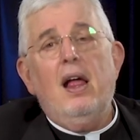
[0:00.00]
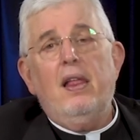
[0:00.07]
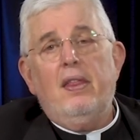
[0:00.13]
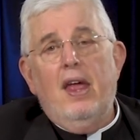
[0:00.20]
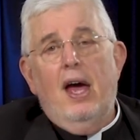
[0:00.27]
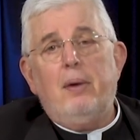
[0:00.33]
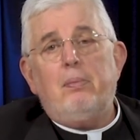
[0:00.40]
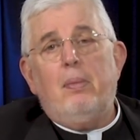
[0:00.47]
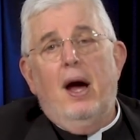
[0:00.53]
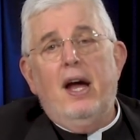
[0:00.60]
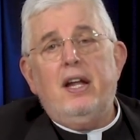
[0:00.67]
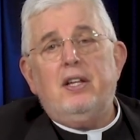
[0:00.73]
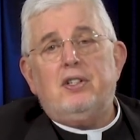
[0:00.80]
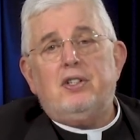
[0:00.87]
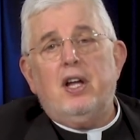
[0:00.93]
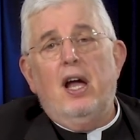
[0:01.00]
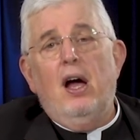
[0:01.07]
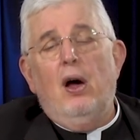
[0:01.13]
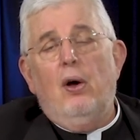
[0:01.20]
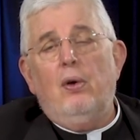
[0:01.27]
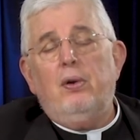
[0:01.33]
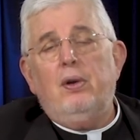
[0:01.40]
That might
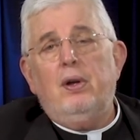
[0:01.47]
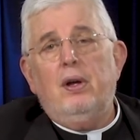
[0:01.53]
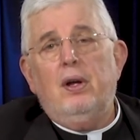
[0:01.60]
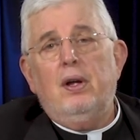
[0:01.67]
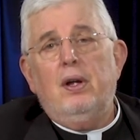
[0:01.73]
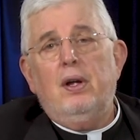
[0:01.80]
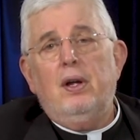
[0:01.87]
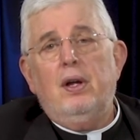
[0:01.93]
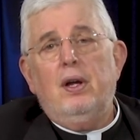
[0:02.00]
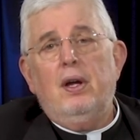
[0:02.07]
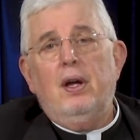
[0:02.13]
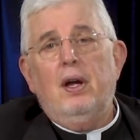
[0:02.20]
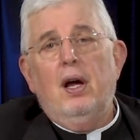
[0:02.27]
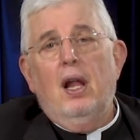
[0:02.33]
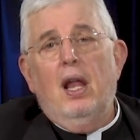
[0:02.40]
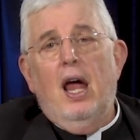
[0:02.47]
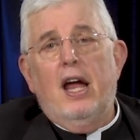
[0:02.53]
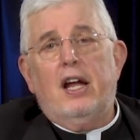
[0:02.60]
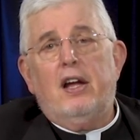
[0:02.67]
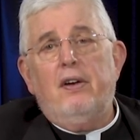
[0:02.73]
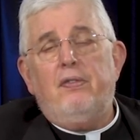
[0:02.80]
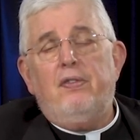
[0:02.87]
sound
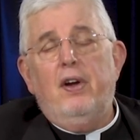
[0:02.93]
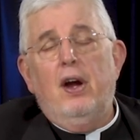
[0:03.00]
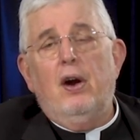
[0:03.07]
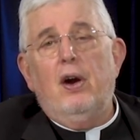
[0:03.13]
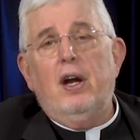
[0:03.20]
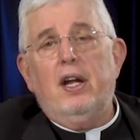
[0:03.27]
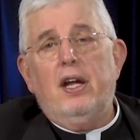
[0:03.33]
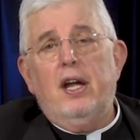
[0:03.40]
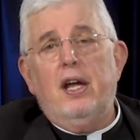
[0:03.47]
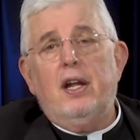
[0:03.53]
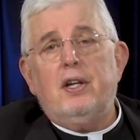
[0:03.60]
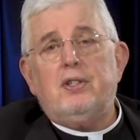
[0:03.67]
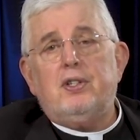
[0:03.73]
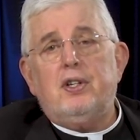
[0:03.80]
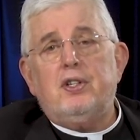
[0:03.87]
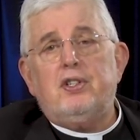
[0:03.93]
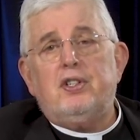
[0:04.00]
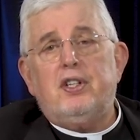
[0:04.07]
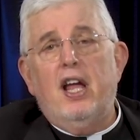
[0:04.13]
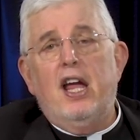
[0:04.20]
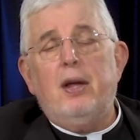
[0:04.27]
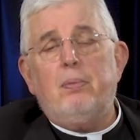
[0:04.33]
like a very innocent
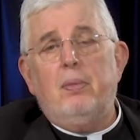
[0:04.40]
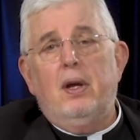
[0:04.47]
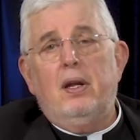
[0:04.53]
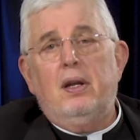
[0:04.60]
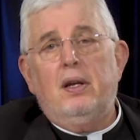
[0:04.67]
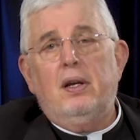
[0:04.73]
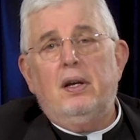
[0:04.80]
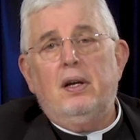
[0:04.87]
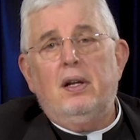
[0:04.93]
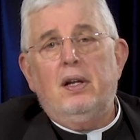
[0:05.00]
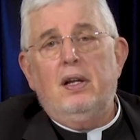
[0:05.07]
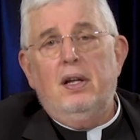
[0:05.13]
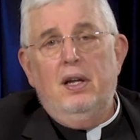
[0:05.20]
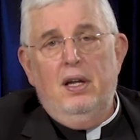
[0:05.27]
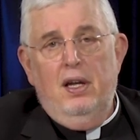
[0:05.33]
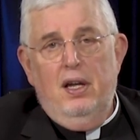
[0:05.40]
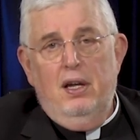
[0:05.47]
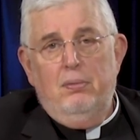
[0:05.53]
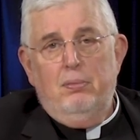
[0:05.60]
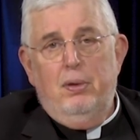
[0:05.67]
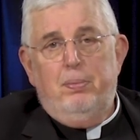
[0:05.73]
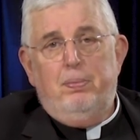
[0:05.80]
statement,
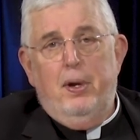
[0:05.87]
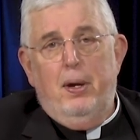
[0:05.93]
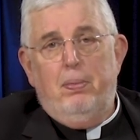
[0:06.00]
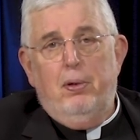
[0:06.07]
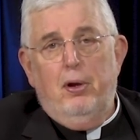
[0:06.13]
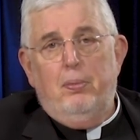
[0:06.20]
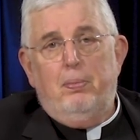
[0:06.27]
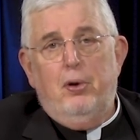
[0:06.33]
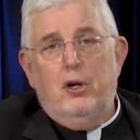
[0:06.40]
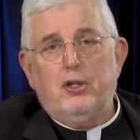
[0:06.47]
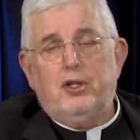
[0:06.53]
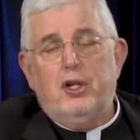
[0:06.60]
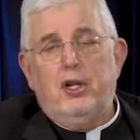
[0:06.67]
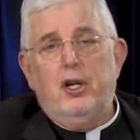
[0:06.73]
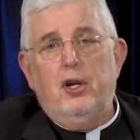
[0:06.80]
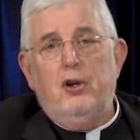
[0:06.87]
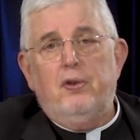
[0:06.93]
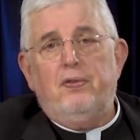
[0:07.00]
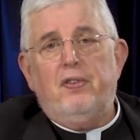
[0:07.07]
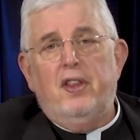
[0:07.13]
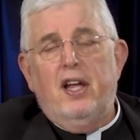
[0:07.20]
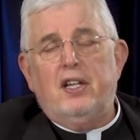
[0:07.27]
but people are
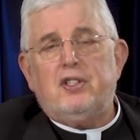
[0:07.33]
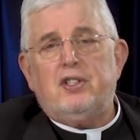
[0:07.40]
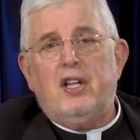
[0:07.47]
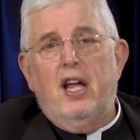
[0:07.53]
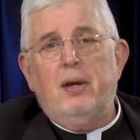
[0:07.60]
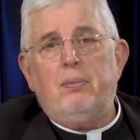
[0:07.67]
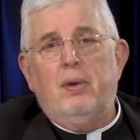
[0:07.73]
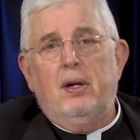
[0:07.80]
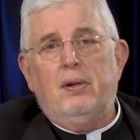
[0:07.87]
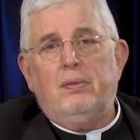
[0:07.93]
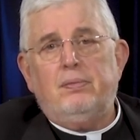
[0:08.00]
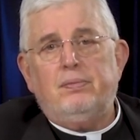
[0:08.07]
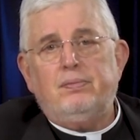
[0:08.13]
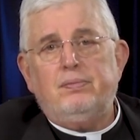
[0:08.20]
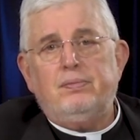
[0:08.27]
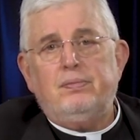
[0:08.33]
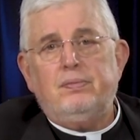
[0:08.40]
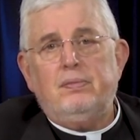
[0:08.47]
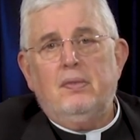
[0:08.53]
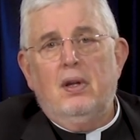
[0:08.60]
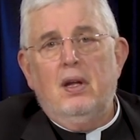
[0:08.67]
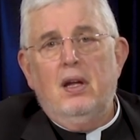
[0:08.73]
persecuted for that statement.
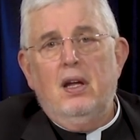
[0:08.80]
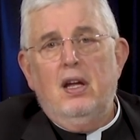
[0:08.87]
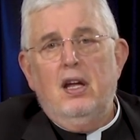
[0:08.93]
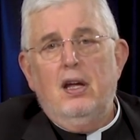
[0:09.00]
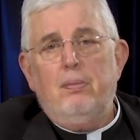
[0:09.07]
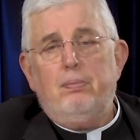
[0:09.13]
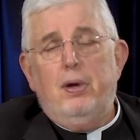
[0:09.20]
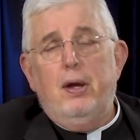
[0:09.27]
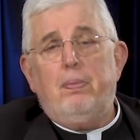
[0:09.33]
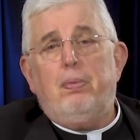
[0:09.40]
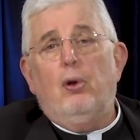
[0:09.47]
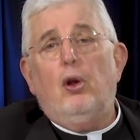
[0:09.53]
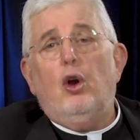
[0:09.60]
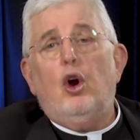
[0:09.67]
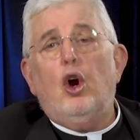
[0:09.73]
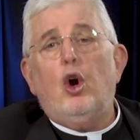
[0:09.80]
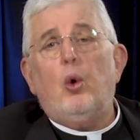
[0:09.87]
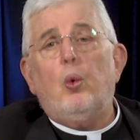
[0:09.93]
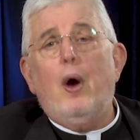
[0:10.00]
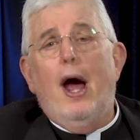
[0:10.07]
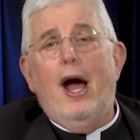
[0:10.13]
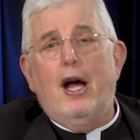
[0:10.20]
People are
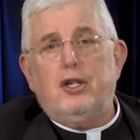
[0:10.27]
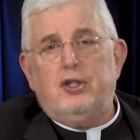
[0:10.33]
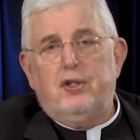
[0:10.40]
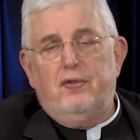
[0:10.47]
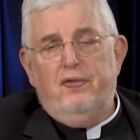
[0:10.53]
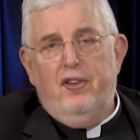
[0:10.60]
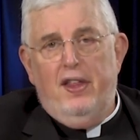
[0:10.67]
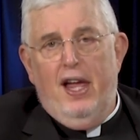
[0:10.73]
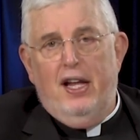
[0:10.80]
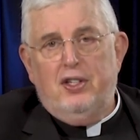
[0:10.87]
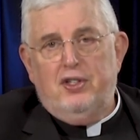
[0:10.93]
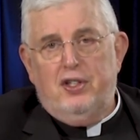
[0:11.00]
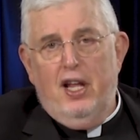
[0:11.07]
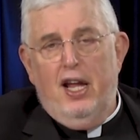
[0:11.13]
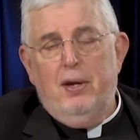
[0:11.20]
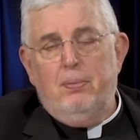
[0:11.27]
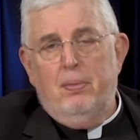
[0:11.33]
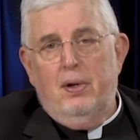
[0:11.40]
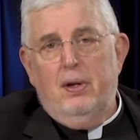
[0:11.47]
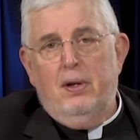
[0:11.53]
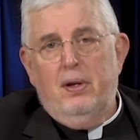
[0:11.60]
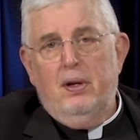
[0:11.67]
harassed for that
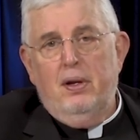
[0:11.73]
statement.